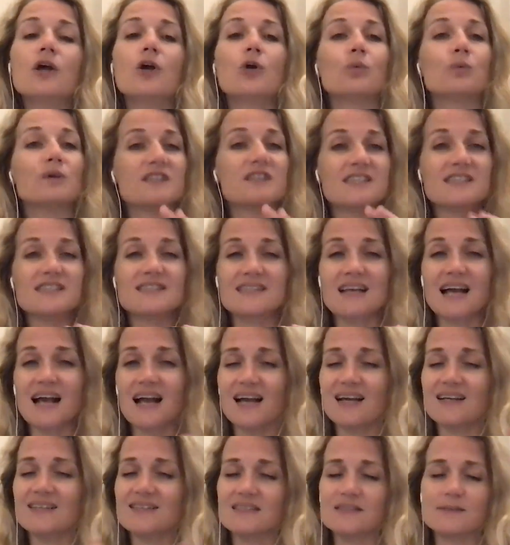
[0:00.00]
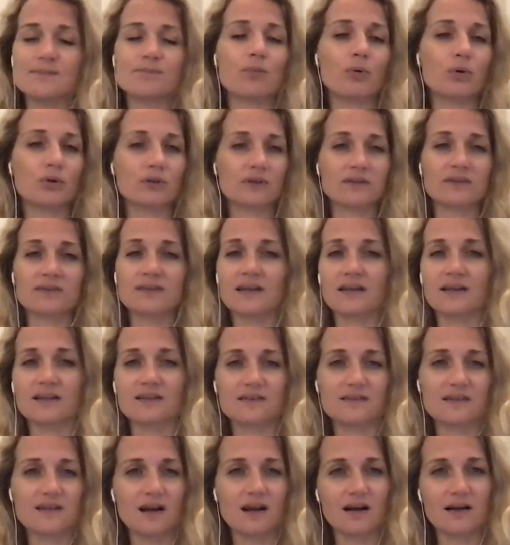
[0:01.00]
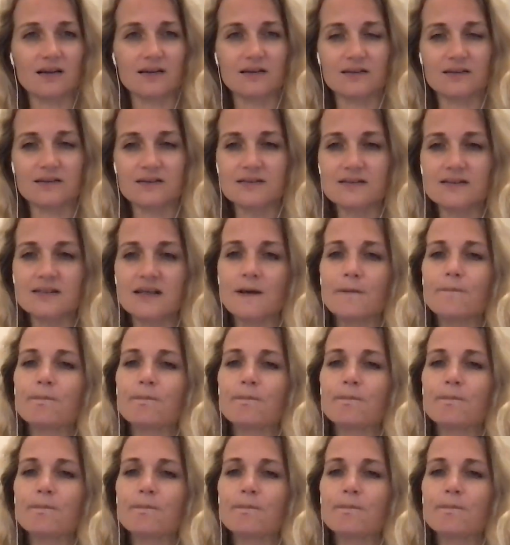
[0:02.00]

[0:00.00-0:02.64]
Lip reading: which is as important as the others,